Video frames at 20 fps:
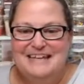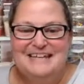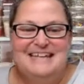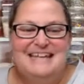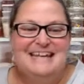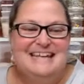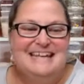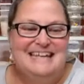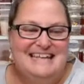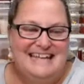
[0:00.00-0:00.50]

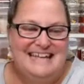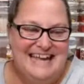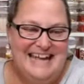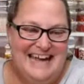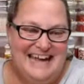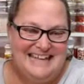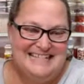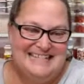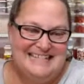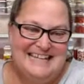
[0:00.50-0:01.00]

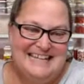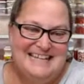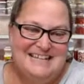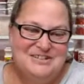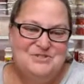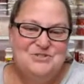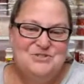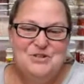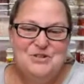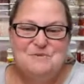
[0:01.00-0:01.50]
yes,
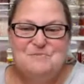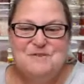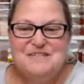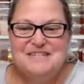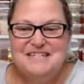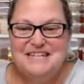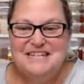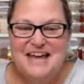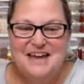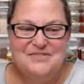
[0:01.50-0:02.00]
you should
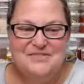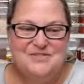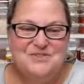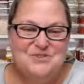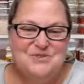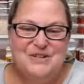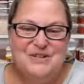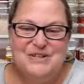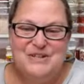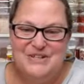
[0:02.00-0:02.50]
be together
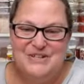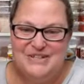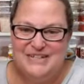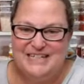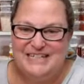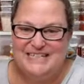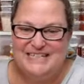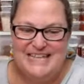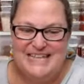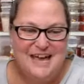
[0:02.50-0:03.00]
doing
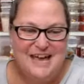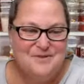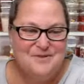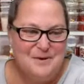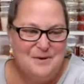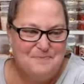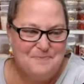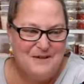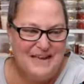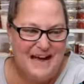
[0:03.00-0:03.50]
cookies. Hey,
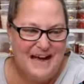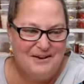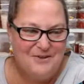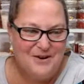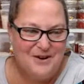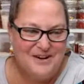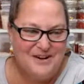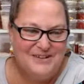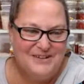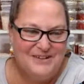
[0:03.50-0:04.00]
Whoopi, how
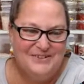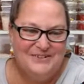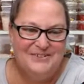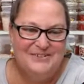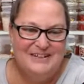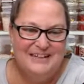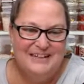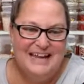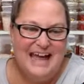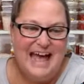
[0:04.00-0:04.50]
are you?